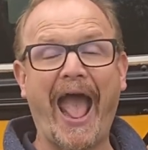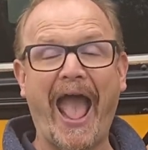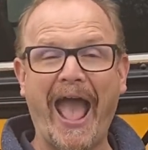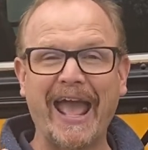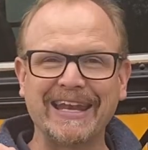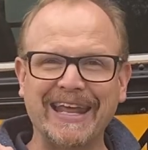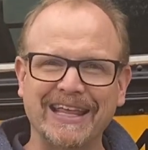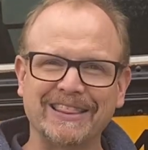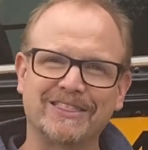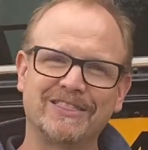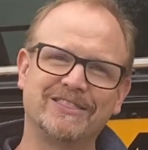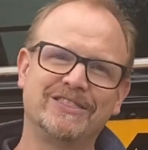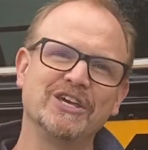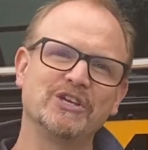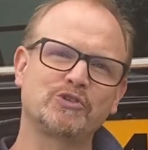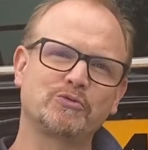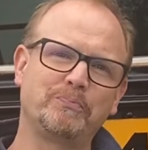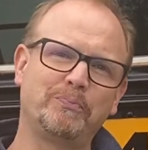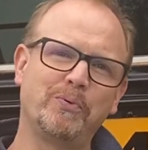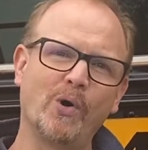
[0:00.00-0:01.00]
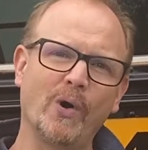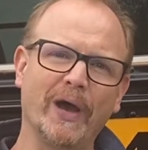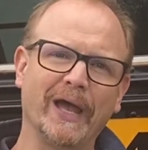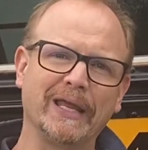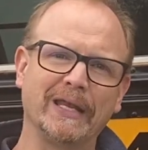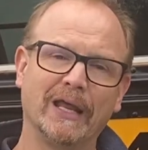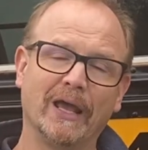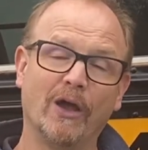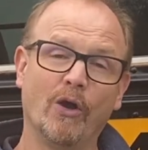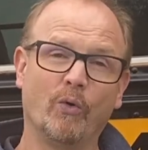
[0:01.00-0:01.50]
And at this
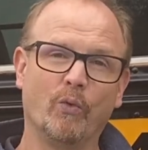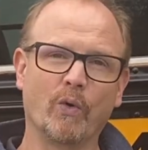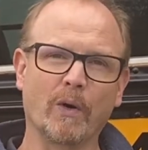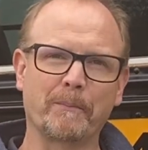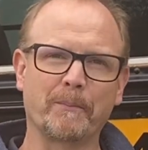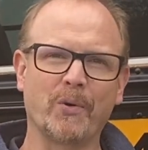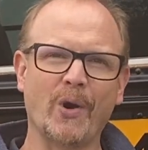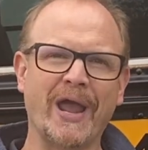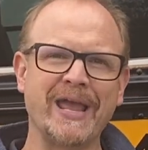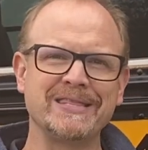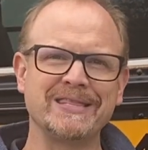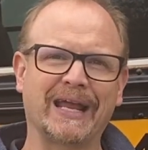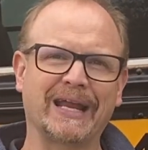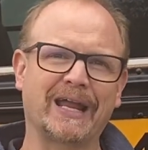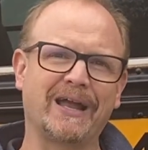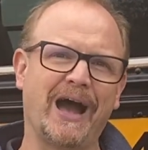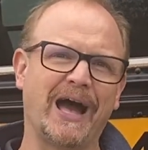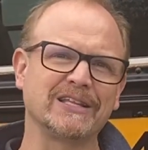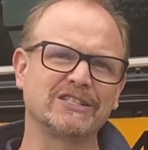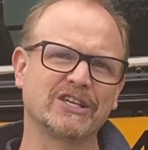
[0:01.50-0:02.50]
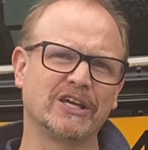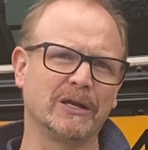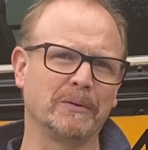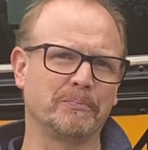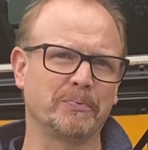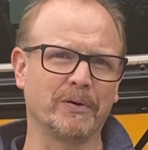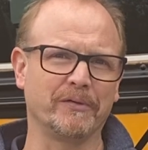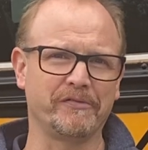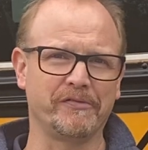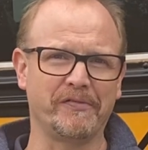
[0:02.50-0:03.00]
point, we're praying that God's going to
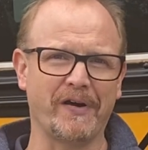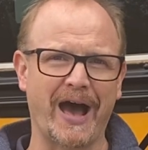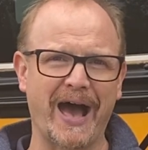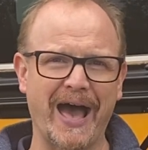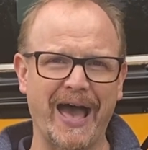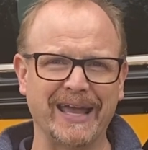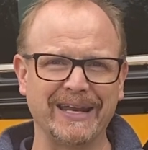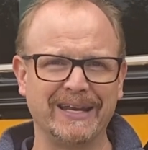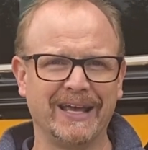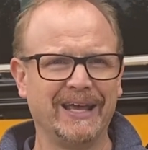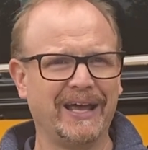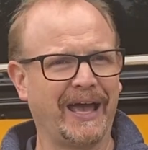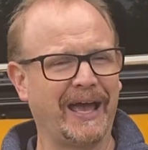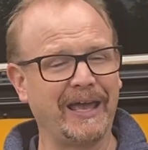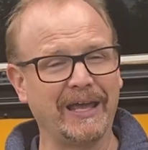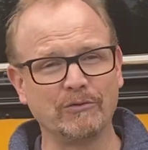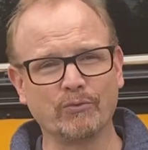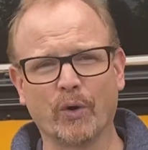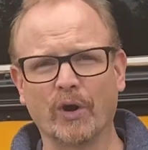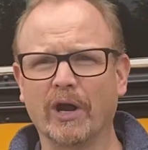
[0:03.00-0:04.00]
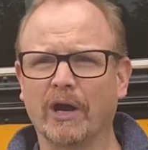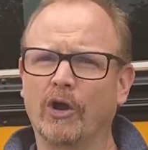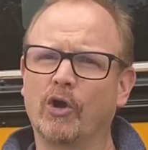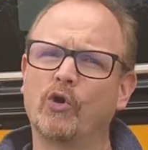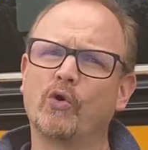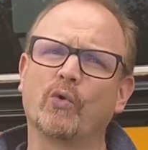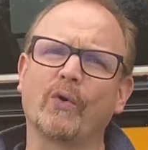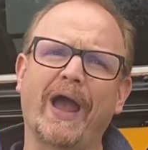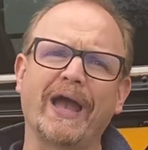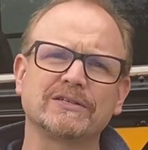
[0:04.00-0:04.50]
provide, and we're
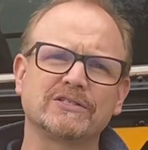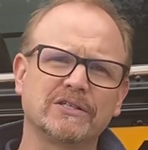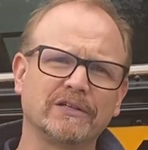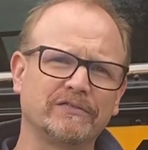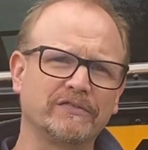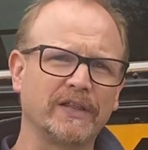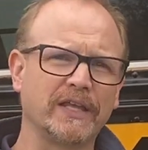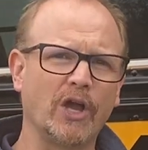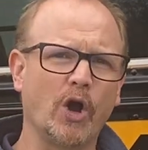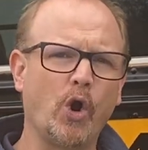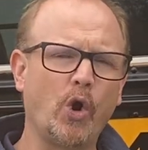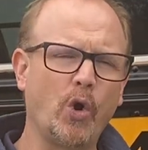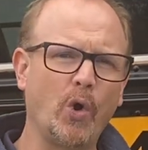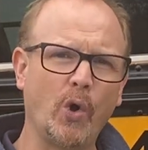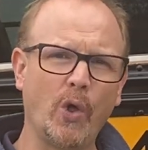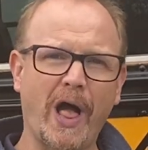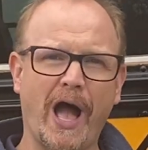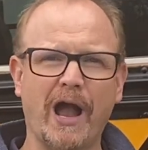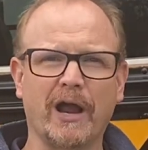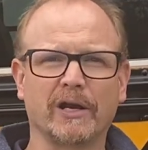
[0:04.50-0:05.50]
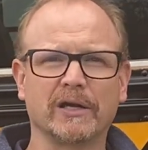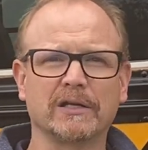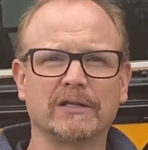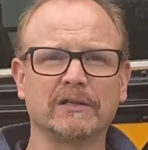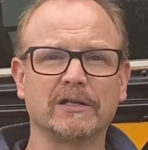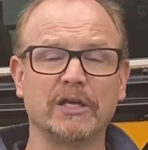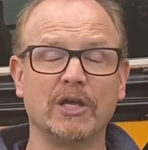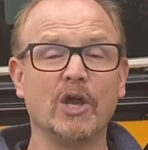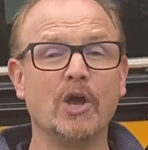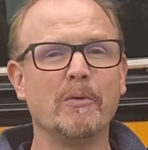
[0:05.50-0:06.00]
aggressively,
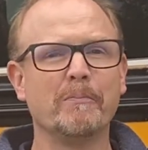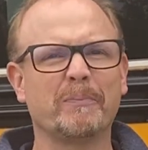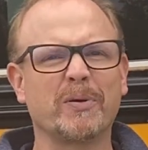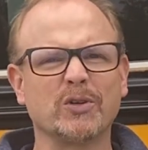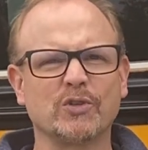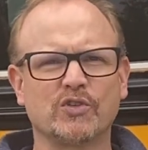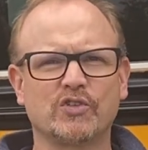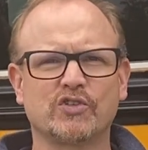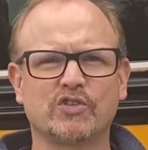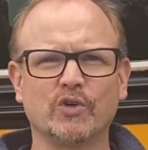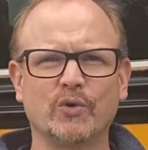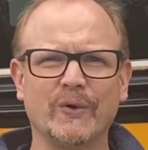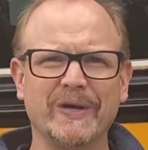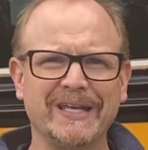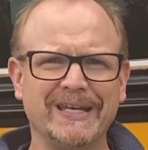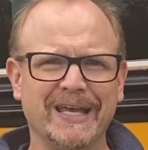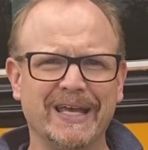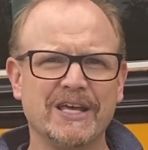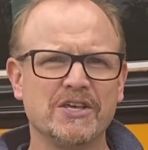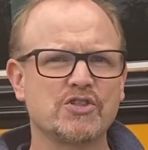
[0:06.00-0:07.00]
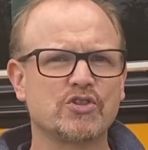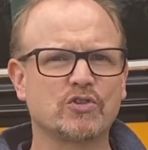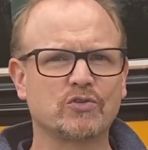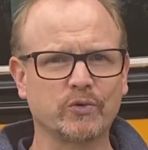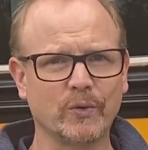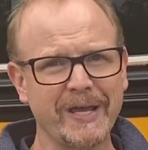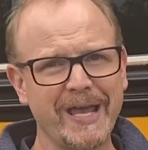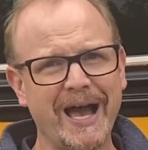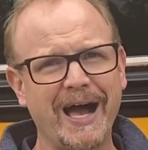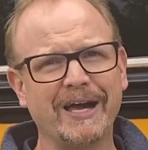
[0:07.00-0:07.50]
wholeheartedly pursuing
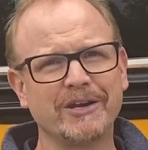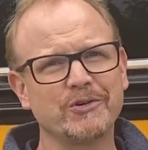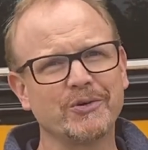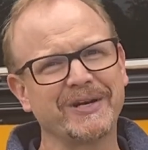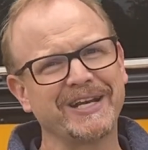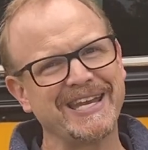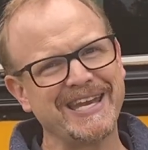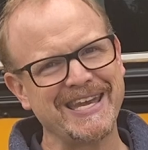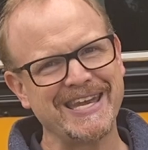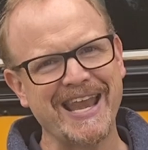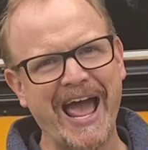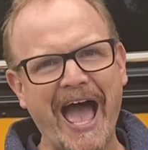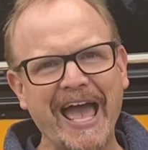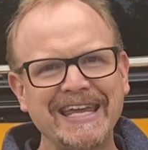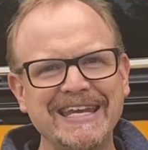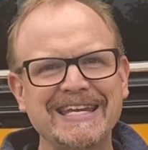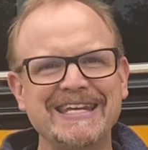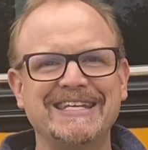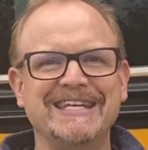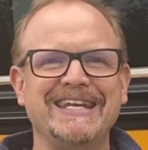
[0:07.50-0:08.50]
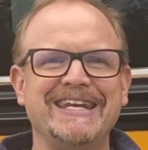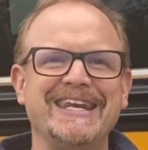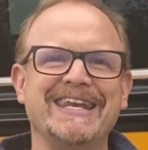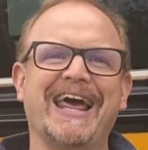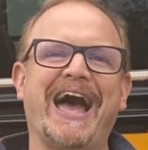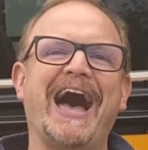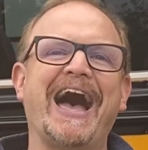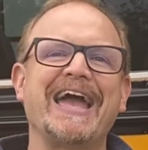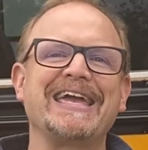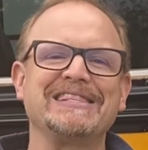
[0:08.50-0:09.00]

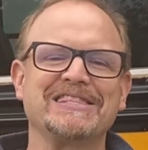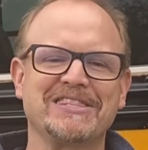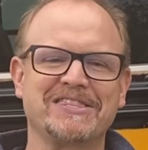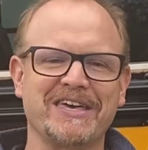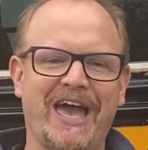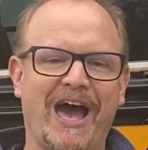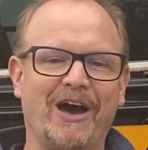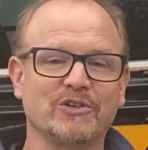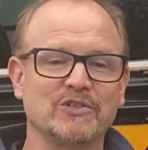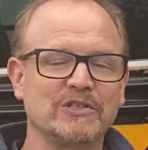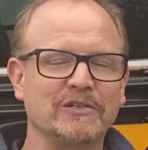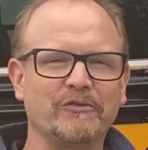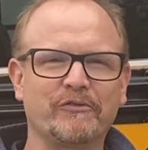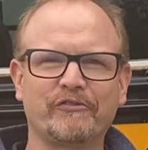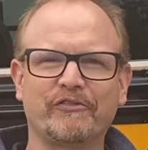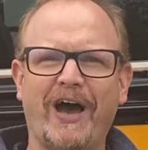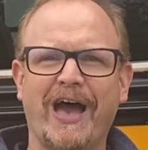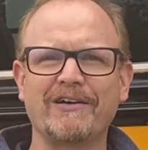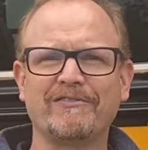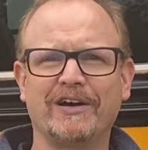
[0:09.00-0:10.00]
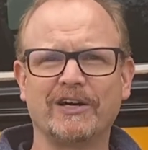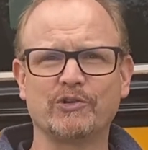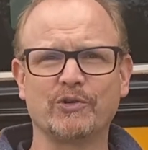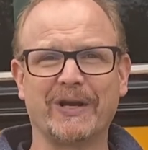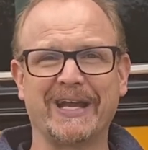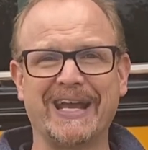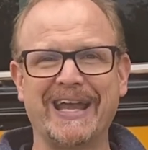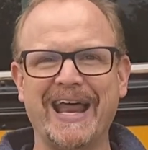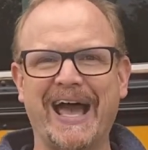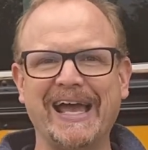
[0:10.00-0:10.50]

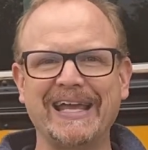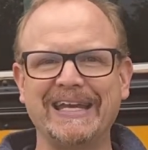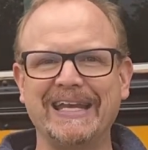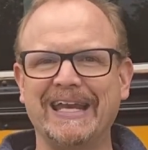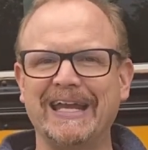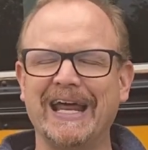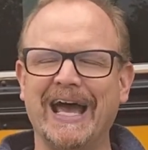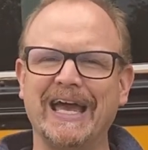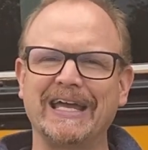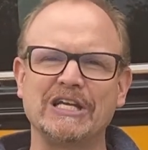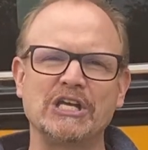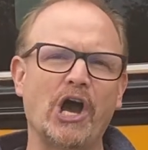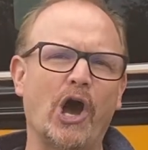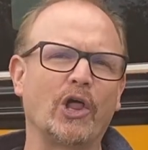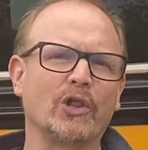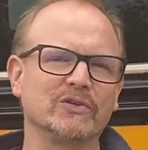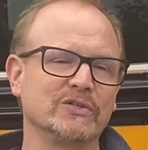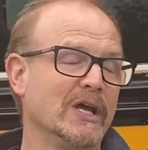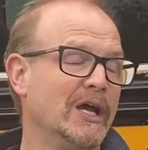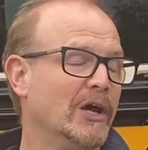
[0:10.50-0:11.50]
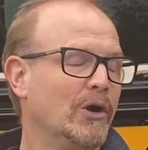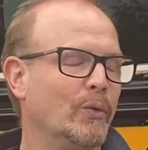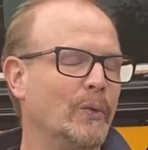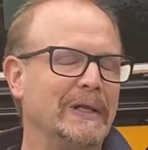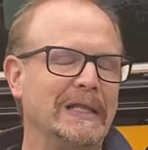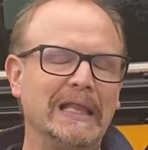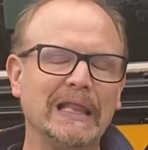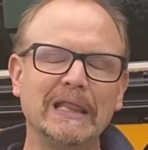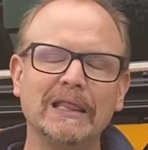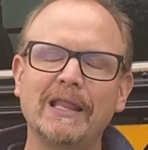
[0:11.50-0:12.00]
$399,599.
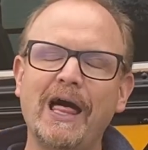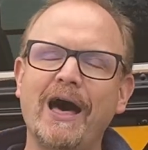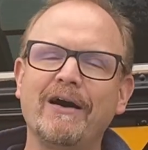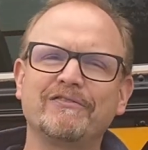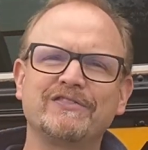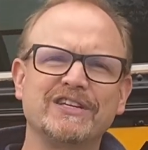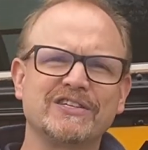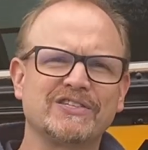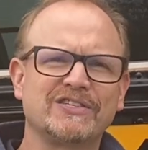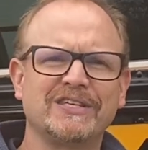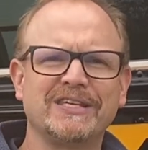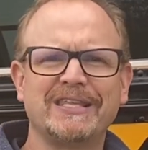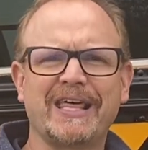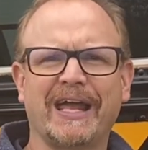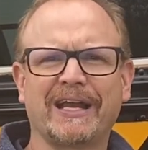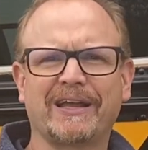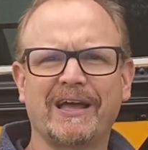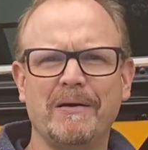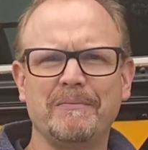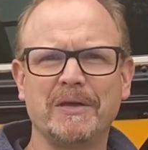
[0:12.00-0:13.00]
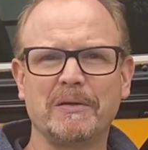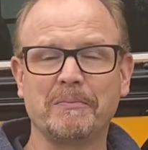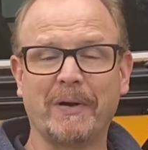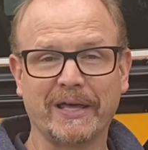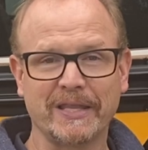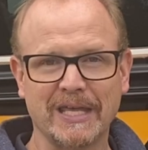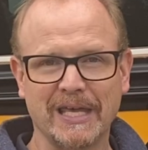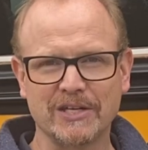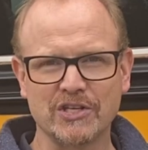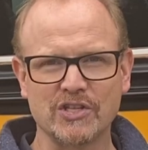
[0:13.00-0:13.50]
We'd love to see that come in
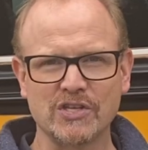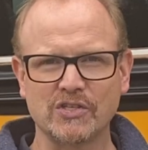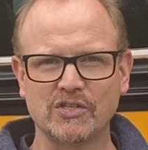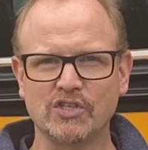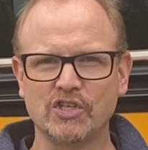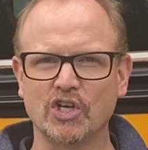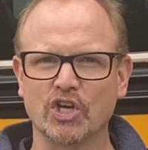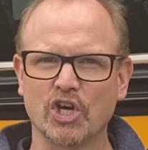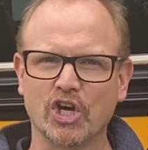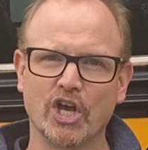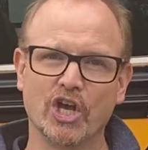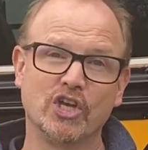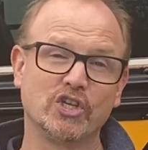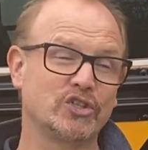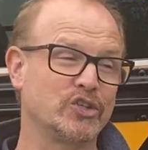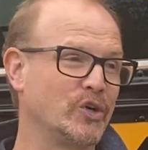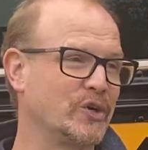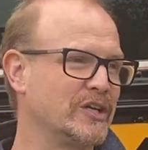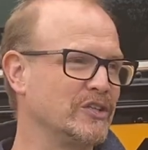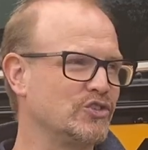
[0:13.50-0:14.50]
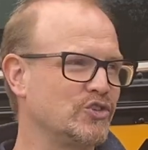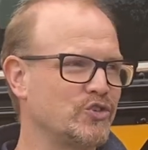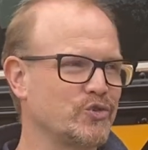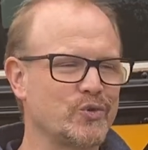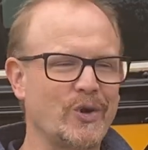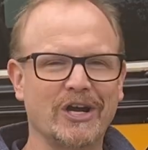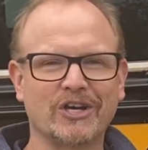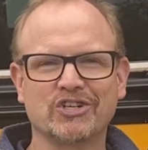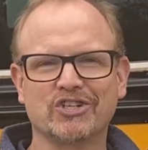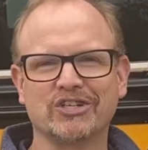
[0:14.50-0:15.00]
by the end of this year so
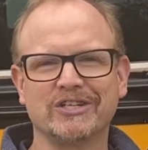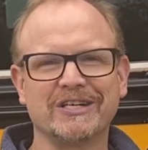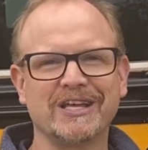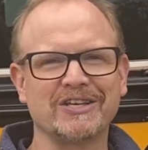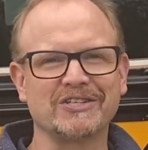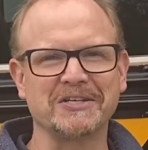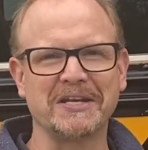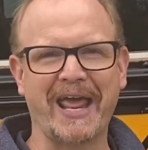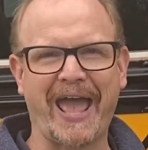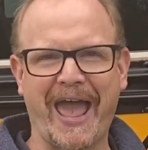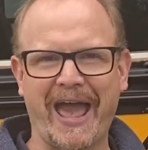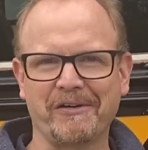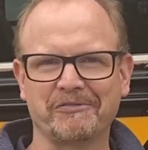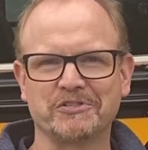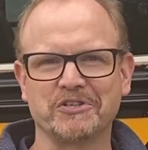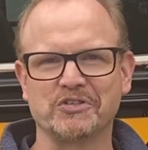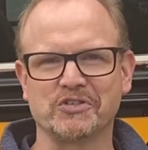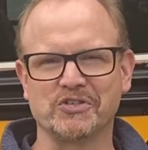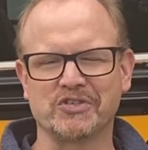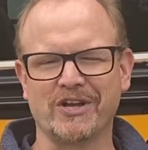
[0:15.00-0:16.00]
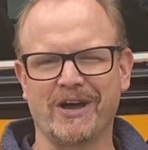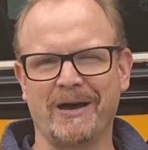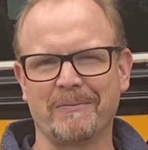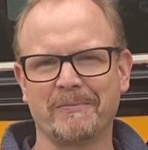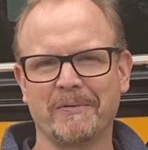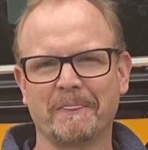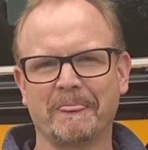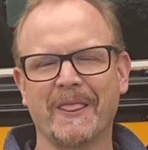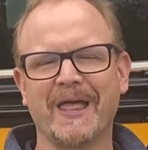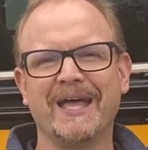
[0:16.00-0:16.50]
construction doesn't have to stop.